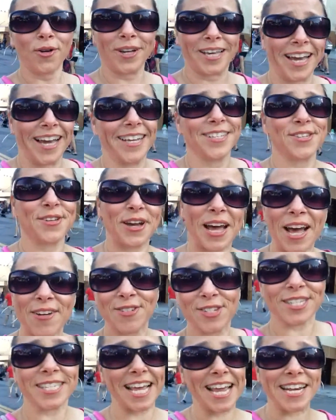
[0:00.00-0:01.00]
Okay, so I
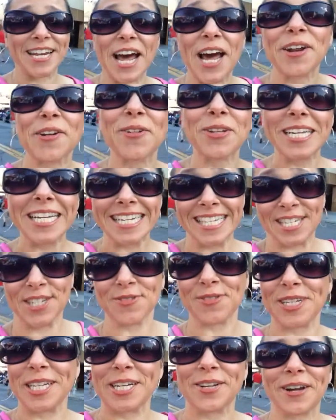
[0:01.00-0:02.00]
have to say, not only is
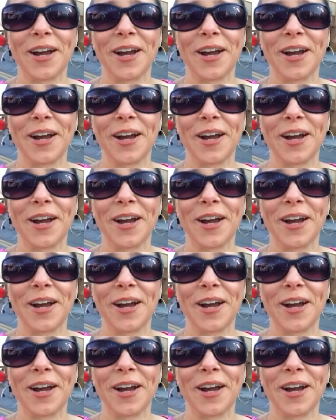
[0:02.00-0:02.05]
it really